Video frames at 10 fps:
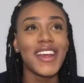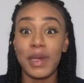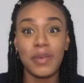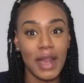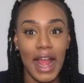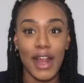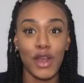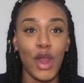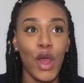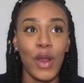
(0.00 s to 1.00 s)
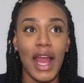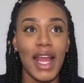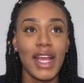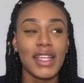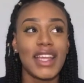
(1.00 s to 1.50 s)
People that I know, like,
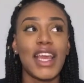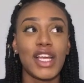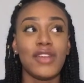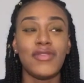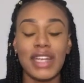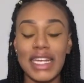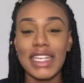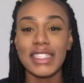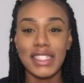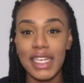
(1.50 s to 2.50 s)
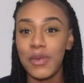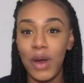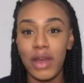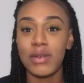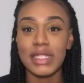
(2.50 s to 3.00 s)
they could really see
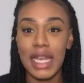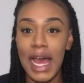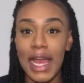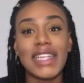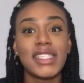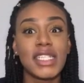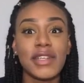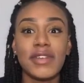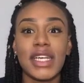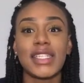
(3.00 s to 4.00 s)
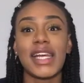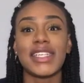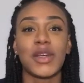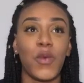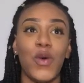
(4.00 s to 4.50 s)
what it was like, as serious
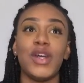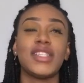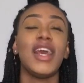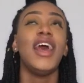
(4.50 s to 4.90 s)
as it was.